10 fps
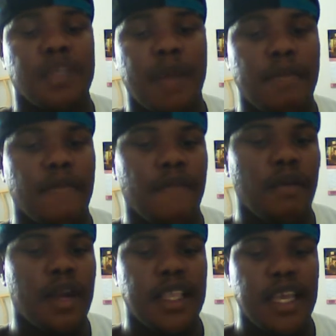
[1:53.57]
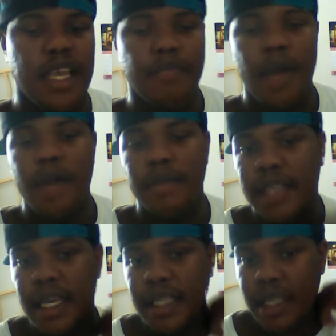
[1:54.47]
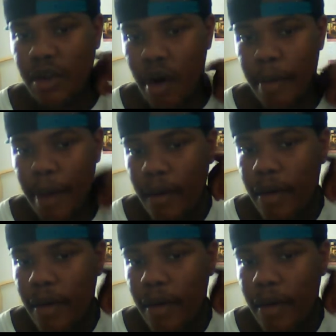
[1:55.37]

before that he probably doesn't know about.